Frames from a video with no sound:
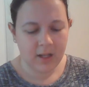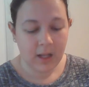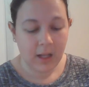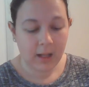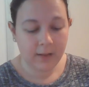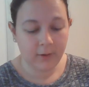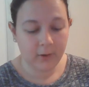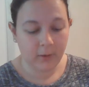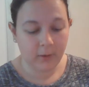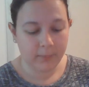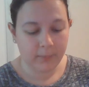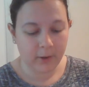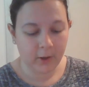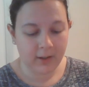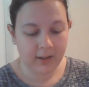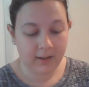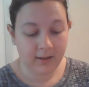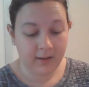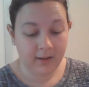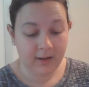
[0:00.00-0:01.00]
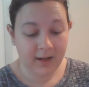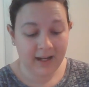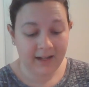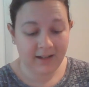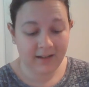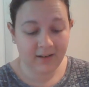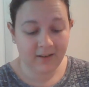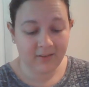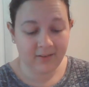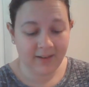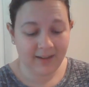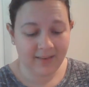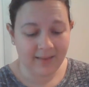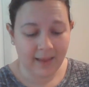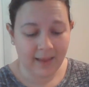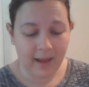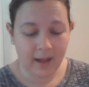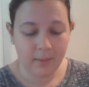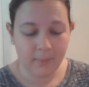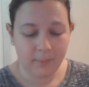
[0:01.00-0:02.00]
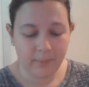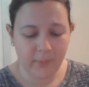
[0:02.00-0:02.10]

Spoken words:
A little burning. I can see that.